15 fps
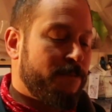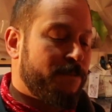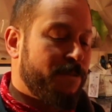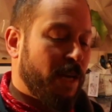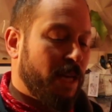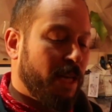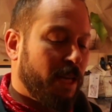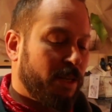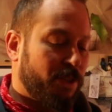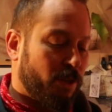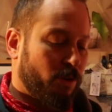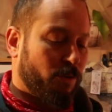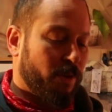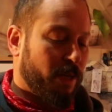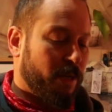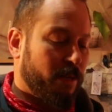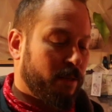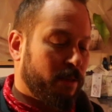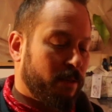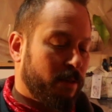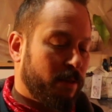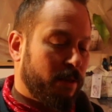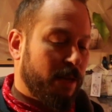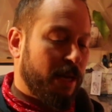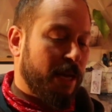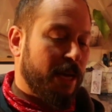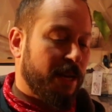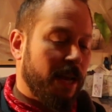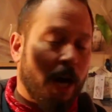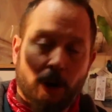feeding children
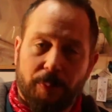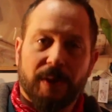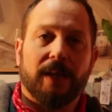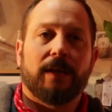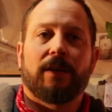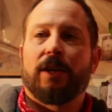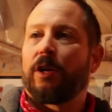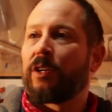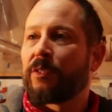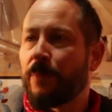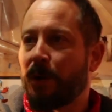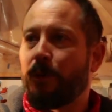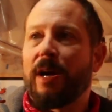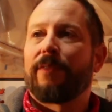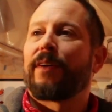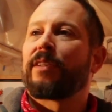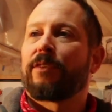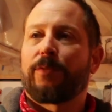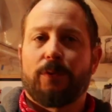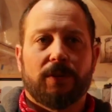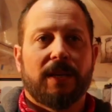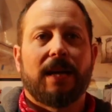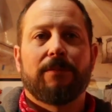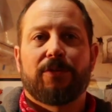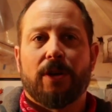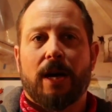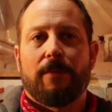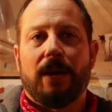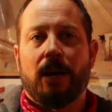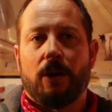and helping, you know, because my wife has a full-time
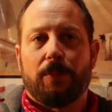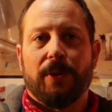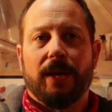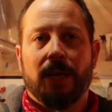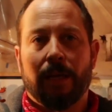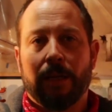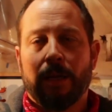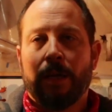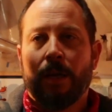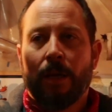job, helping